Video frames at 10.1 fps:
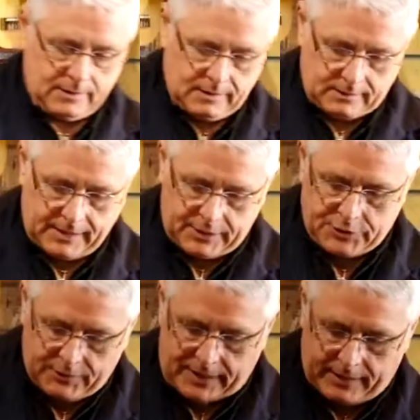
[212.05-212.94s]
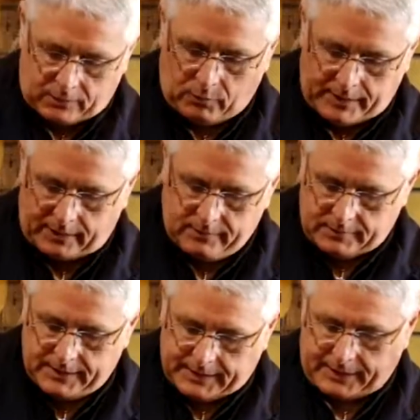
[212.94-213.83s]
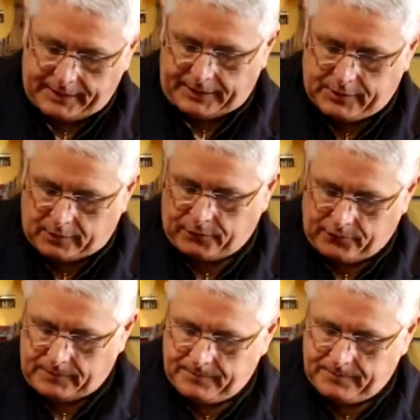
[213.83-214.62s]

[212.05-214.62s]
let it dry a little while and clean it off.